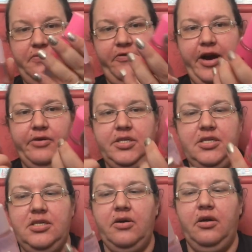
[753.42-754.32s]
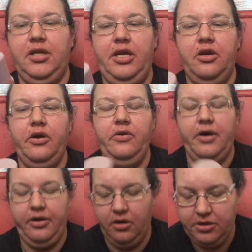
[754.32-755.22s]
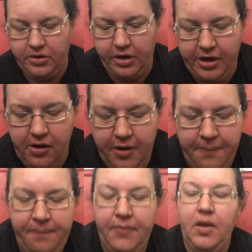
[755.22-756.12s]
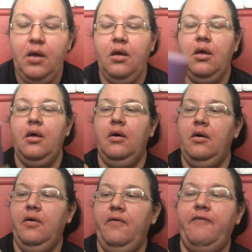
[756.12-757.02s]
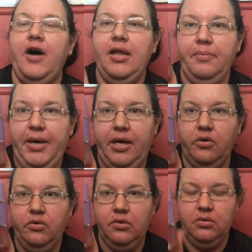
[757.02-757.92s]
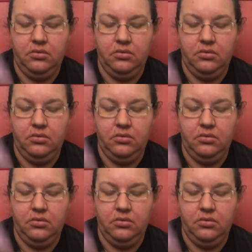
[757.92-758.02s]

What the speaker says: fragrances, so I'll let you know. I got violet petal.